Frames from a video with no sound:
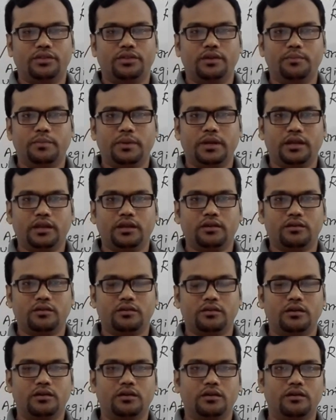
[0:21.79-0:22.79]
the
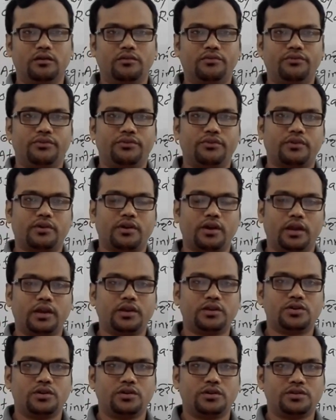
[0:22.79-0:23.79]
meaning of
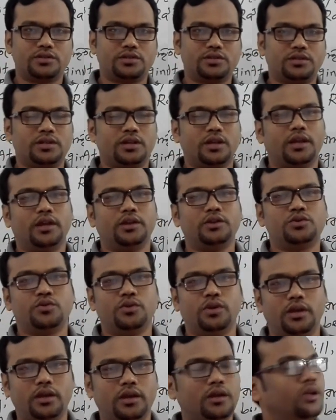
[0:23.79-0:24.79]
connectors, and
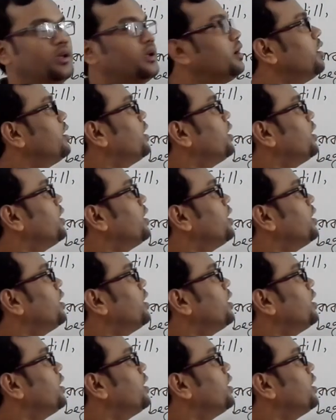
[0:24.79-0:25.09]
today